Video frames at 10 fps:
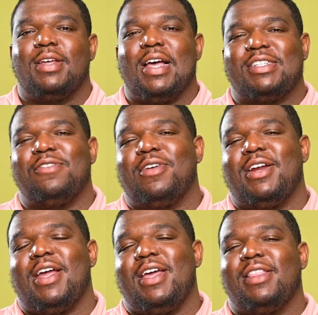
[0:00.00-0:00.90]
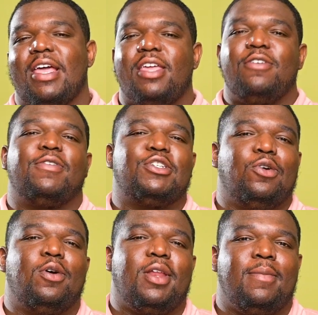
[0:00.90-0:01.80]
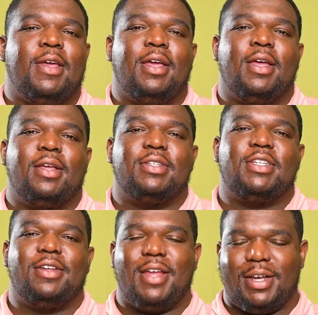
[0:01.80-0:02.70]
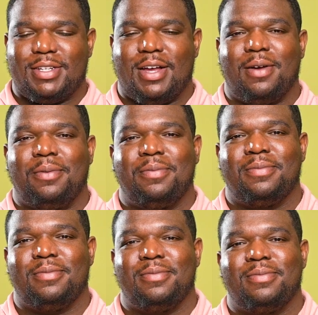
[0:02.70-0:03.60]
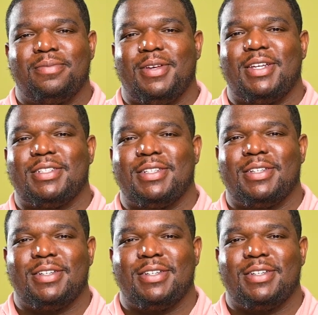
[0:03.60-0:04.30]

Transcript: That's it for today. Thank you for joining me. See you next time. Peace.